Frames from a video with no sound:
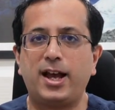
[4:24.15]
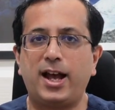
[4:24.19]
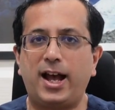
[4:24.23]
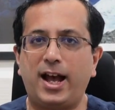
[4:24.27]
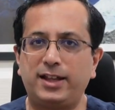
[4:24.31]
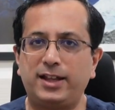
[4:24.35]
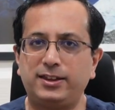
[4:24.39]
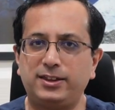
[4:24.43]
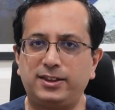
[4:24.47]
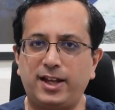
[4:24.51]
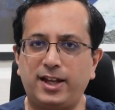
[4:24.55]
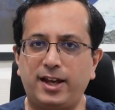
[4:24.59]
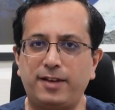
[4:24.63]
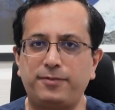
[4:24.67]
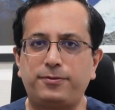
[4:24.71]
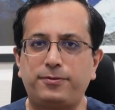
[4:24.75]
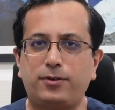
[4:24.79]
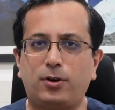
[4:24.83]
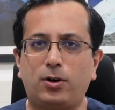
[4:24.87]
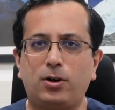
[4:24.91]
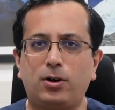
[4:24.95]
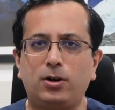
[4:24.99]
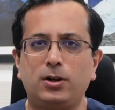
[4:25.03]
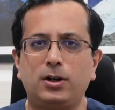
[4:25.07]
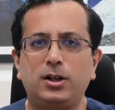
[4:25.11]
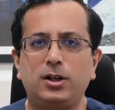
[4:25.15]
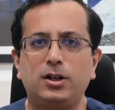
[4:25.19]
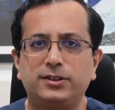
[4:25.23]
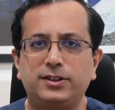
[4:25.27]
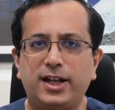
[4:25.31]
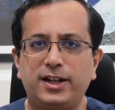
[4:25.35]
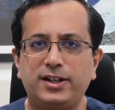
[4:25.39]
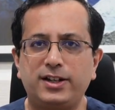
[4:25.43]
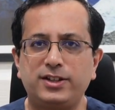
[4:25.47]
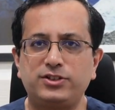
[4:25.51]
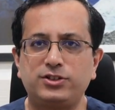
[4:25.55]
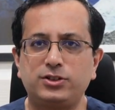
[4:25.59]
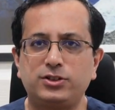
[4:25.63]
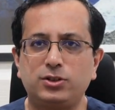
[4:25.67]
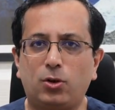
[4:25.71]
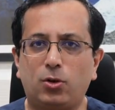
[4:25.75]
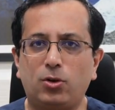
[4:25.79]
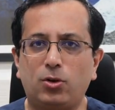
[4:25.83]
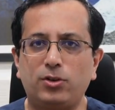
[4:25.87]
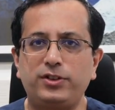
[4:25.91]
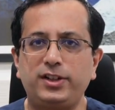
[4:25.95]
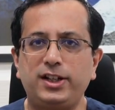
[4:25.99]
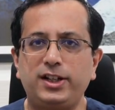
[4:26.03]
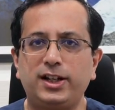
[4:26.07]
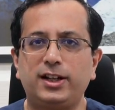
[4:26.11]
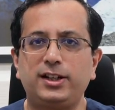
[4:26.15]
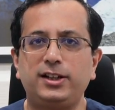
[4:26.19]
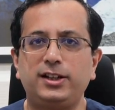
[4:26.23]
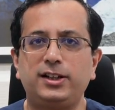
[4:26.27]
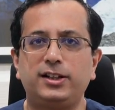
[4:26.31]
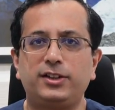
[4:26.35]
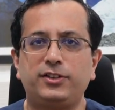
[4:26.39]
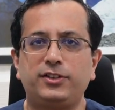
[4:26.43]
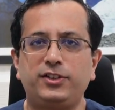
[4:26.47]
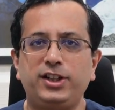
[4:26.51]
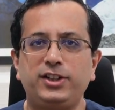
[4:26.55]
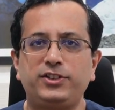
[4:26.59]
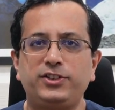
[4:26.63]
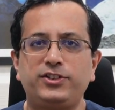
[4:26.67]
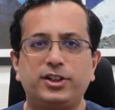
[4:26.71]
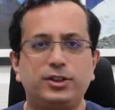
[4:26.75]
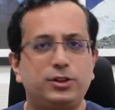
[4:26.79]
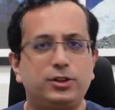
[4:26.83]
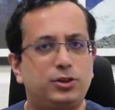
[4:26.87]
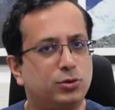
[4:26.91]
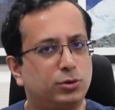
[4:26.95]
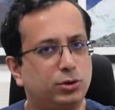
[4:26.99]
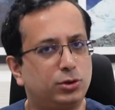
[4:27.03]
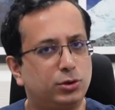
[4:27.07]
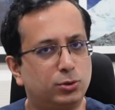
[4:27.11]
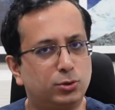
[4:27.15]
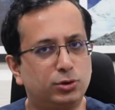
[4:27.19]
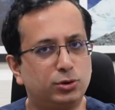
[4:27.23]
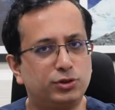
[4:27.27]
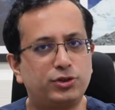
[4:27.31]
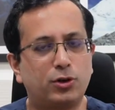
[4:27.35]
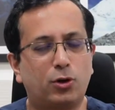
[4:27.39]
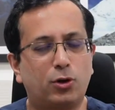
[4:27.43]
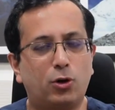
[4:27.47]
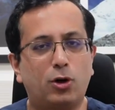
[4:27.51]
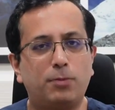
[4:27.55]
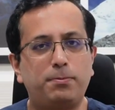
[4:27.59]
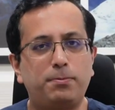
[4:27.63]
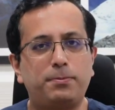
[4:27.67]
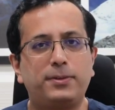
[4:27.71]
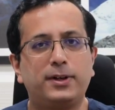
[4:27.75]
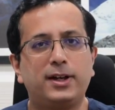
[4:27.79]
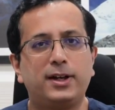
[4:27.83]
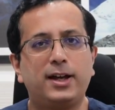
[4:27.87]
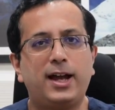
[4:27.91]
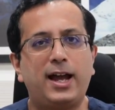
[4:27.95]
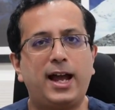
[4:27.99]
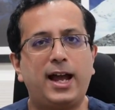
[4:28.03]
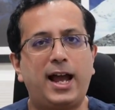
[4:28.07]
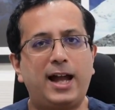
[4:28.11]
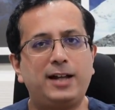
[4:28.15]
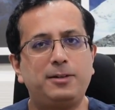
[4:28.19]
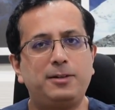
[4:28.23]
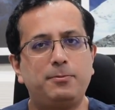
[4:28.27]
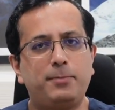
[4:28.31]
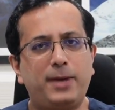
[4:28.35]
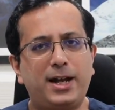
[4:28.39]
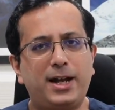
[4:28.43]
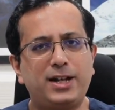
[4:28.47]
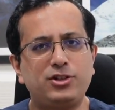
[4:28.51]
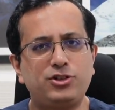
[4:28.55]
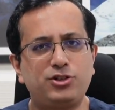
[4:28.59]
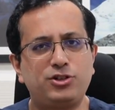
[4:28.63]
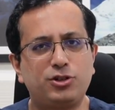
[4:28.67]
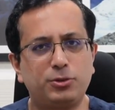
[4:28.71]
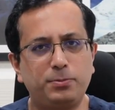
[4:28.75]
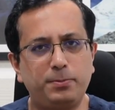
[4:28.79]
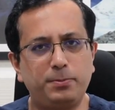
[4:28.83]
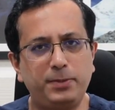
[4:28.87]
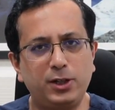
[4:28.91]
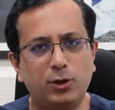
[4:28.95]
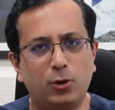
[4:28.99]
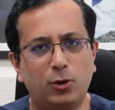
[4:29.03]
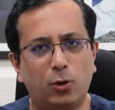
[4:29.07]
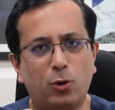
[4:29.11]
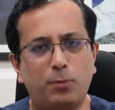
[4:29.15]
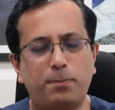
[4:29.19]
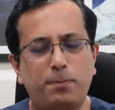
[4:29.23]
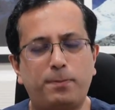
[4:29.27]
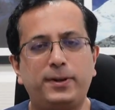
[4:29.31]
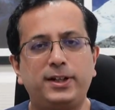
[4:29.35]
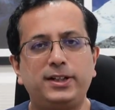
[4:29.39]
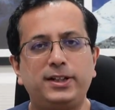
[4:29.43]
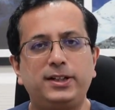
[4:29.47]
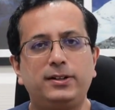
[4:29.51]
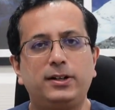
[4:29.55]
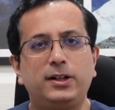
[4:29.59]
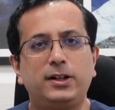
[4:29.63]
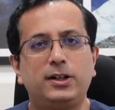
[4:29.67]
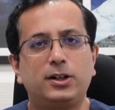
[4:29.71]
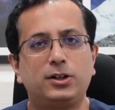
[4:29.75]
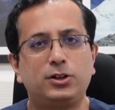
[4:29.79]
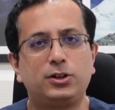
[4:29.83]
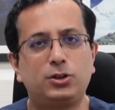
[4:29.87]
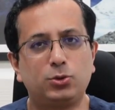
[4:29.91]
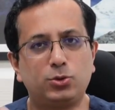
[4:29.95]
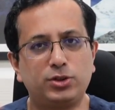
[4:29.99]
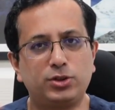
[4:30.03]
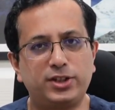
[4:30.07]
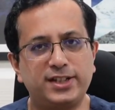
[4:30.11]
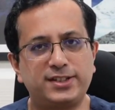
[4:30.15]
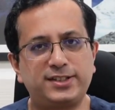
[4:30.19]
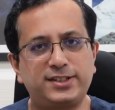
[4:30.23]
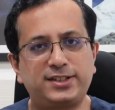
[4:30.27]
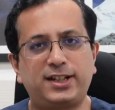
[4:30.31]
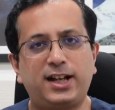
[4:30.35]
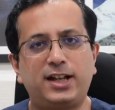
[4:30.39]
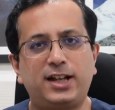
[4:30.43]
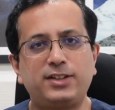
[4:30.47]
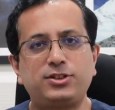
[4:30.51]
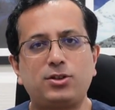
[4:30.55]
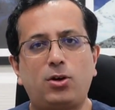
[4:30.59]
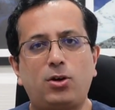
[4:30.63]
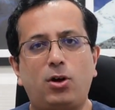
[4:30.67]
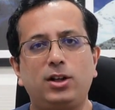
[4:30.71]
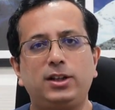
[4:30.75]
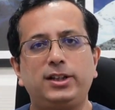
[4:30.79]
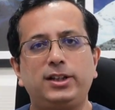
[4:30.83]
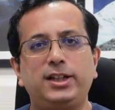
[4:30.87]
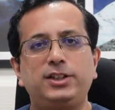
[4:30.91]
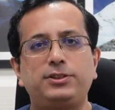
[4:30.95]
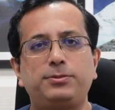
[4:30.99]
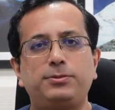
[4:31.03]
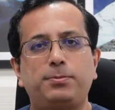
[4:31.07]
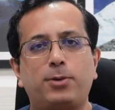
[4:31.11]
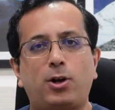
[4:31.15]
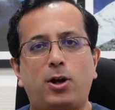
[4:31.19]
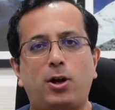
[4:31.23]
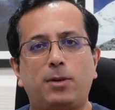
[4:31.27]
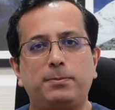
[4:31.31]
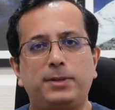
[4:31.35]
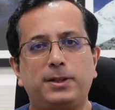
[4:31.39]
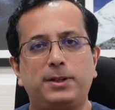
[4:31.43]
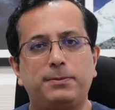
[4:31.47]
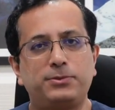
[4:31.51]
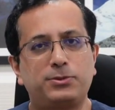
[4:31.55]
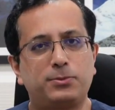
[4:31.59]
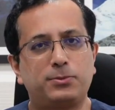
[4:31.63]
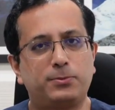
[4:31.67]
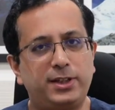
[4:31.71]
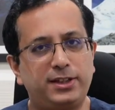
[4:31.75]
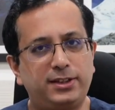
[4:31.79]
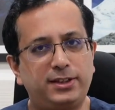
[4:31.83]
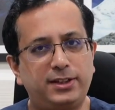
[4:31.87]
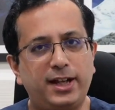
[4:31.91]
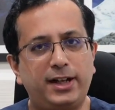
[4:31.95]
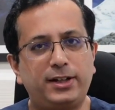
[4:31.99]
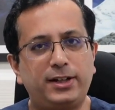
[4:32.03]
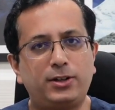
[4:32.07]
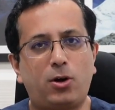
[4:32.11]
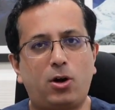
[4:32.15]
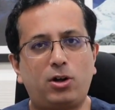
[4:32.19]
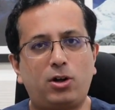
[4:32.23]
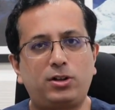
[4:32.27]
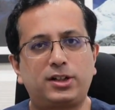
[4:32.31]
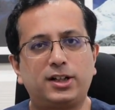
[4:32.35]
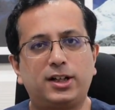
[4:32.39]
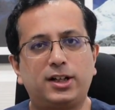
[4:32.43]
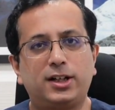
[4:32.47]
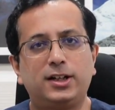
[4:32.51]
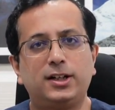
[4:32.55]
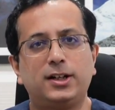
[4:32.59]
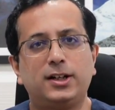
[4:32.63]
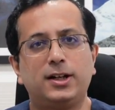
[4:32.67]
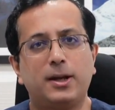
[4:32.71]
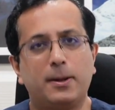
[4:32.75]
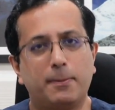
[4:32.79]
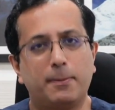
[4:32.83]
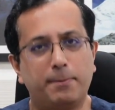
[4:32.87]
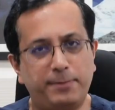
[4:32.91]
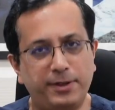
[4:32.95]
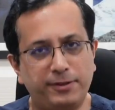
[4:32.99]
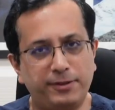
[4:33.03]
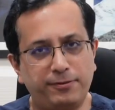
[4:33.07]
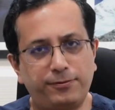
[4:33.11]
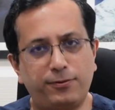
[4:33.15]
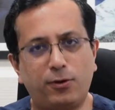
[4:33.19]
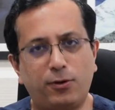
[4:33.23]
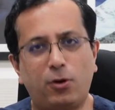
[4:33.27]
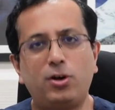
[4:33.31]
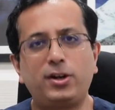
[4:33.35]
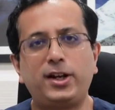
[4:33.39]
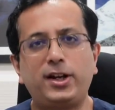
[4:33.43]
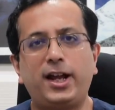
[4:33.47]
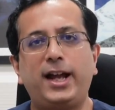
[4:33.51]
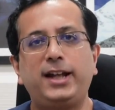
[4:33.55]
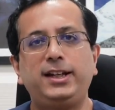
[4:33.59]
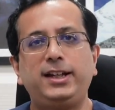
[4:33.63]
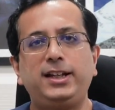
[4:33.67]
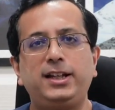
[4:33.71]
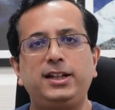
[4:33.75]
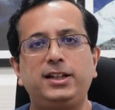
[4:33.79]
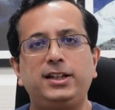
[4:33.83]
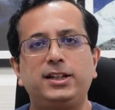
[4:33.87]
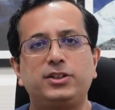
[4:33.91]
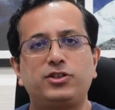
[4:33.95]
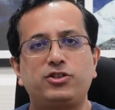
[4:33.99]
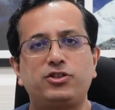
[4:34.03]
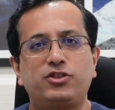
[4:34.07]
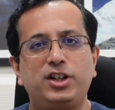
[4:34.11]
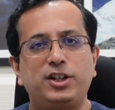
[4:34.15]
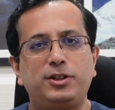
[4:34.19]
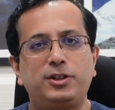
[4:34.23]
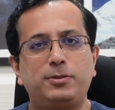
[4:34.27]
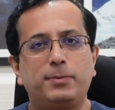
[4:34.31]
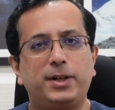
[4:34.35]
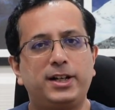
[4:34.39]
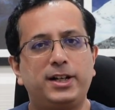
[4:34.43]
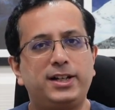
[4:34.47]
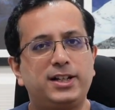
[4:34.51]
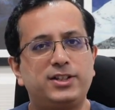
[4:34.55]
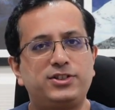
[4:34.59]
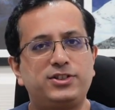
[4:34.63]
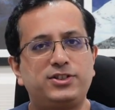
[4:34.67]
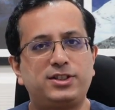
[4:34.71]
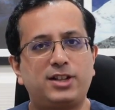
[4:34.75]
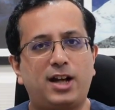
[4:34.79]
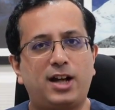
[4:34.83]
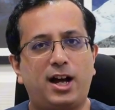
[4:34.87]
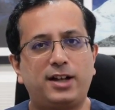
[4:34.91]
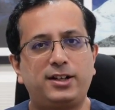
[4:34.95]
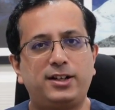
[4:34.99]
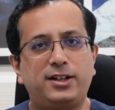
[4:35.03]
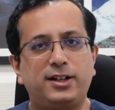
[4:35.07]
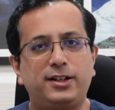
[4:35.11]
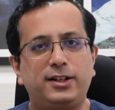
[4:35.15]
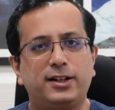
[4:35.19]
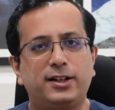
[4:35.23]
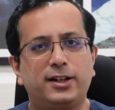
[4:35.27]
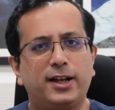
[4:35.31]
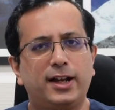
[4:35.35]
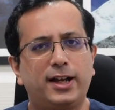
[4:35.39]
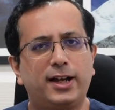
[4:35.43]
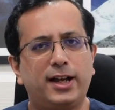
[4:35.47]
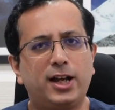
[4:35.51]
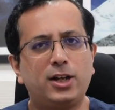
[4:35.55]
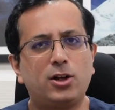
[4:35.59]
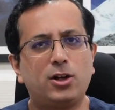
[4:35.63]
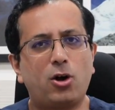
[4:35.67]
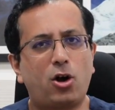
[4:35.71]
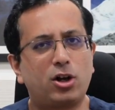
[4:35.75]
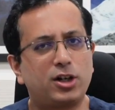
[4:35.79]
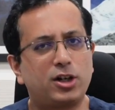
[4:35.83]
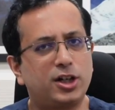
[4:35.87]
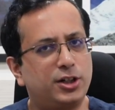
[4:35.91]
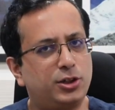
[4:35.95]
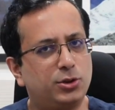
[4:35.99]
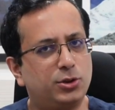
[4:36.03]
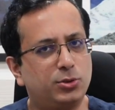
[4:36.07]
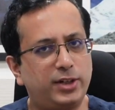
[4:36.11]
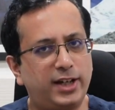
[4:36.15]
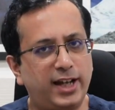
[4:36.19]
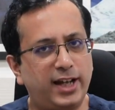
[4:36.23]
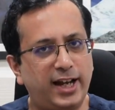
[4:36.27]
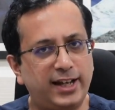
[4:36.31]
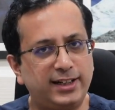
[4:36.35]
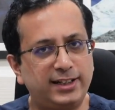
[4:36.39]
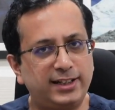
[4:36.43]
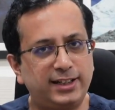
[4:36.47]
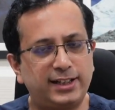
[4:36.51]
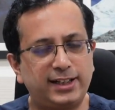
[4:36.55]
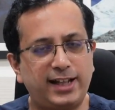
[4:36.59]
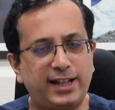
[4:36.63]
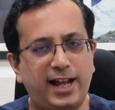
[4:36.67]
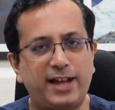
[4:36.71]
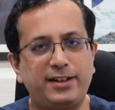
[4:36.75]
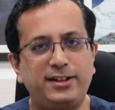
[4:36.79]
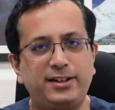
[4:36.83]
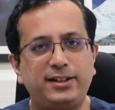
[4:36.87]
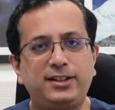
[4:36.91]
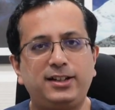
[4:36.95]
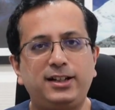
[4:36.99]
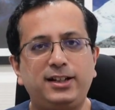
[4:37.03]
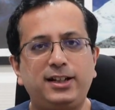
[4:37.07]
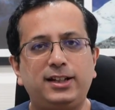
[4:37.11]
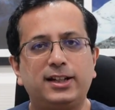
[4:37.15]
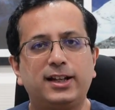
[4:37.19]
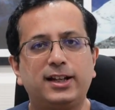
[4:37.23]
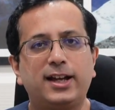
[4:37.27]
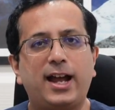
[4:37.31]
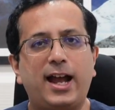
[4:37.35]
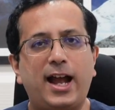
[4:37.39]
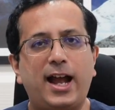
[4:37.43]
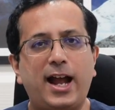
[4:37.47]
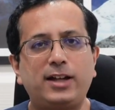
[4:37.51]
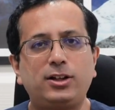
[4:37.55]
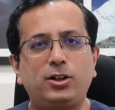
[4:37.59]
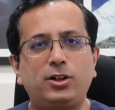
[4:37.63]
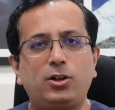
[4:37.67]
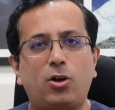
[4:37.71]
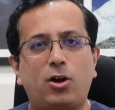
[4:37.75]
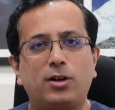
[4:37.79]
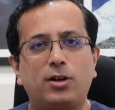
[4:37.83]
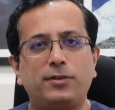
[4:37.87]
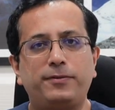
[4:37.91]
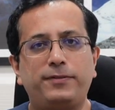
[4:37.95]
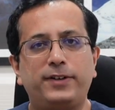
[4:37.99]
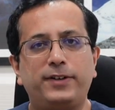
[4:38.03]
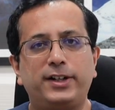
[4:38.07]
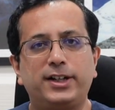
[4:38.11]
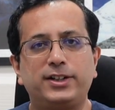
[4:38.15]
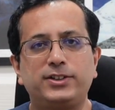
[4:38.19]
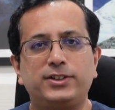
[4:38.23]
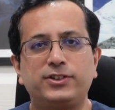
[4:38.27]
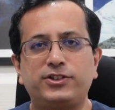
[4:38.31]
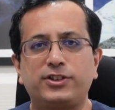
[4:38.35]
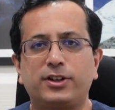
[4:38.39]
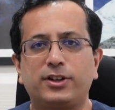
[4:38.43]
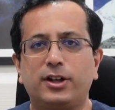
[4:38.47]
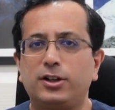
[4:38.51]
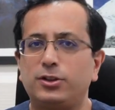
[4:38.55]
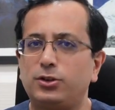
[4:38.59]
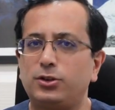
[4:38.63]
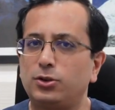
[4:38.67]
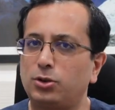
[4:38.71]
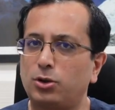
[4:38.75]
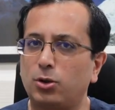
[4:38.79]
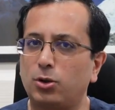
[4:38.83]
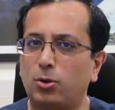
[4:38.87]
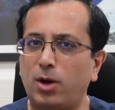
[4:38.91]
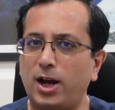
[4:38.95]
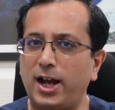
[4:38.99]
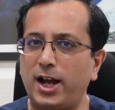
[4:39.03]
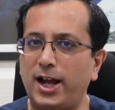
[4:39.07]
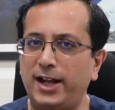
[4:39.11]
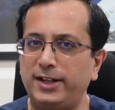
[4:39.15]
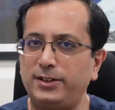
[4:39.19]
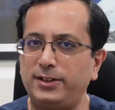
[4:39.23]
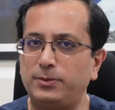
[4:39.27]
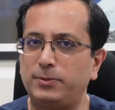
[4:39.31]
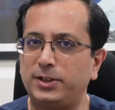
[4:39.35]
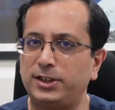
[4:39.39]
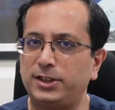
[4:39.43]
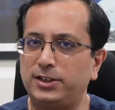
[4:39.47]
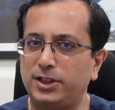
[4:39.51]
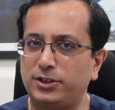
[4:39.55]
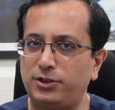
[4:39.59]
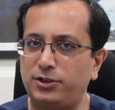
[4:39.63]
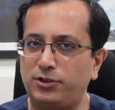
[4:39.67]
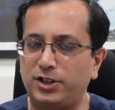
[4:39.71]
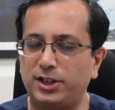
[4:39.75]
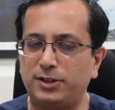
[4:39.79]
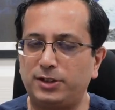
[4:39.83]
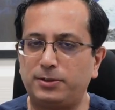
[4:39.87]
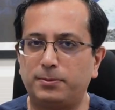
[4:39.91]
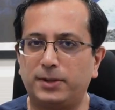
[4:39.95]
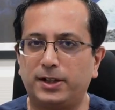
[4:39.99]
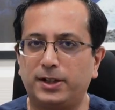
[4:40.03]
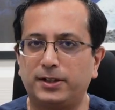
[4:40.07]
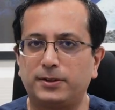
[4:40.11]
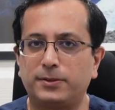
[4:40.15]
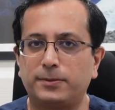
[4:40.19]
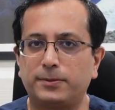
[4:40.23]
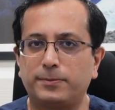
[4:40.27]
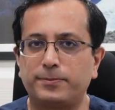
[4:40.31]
And therefore, there is no real reason to lose hope and men should be open to discuss all these problems with their doctor before any treatment is started in order to gain clarity and confidence to go ahead with the treatment.